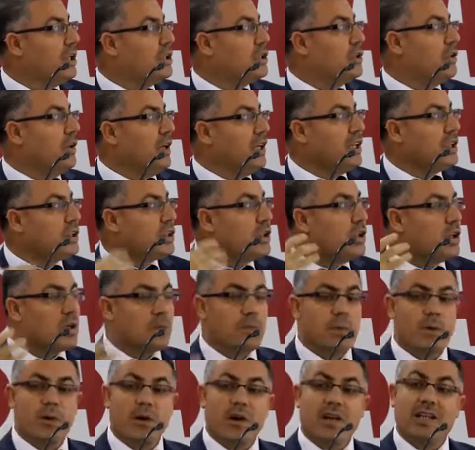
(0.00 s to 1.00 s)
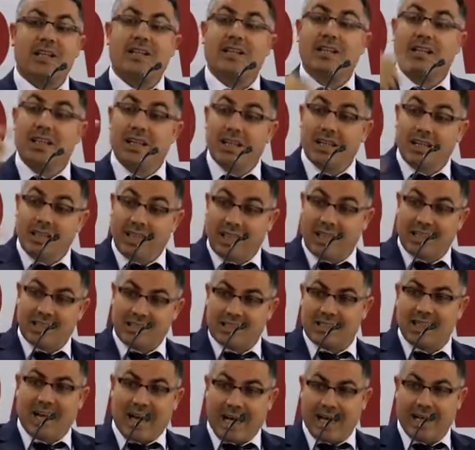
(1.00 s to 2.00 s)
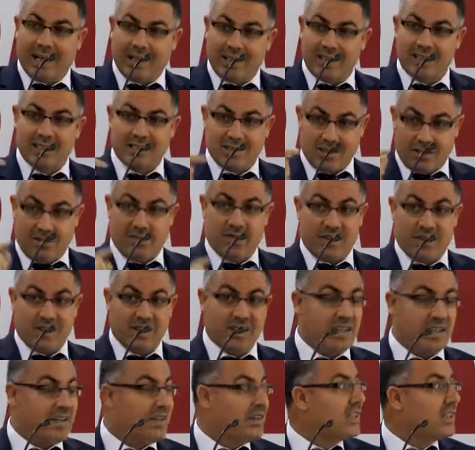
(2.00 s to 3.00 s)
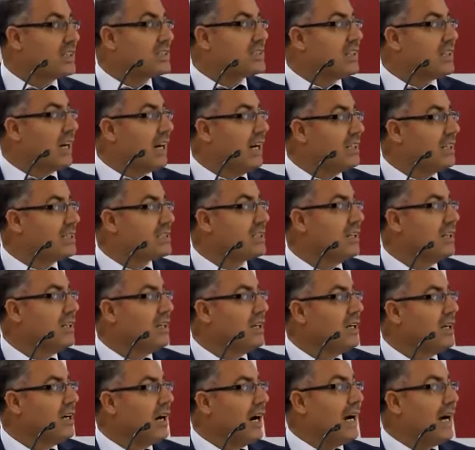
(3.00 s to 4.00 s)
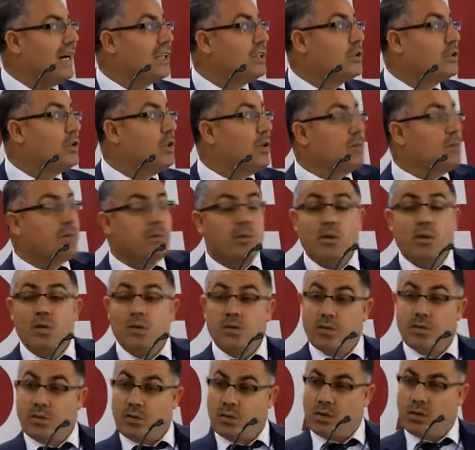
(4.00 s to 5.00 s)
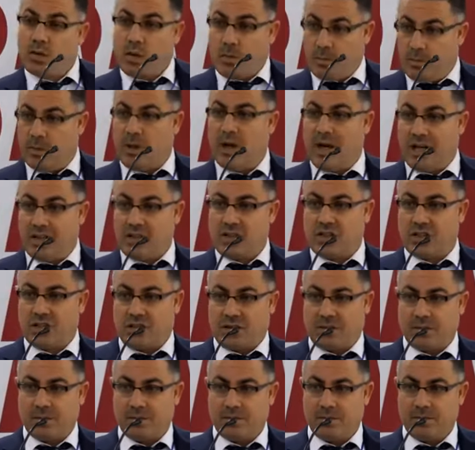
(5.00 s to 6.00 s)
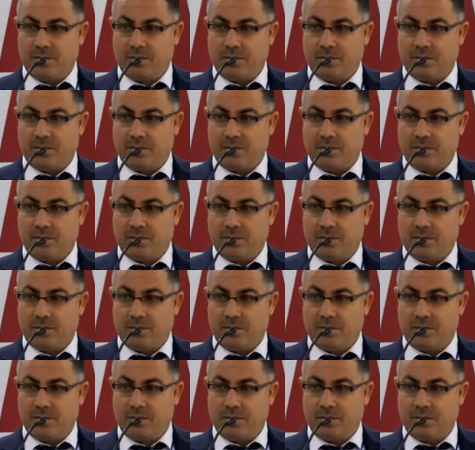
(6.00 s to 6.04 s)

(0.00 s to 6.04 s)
to incorporate learning styles, different learning styles, and to improve comprehension.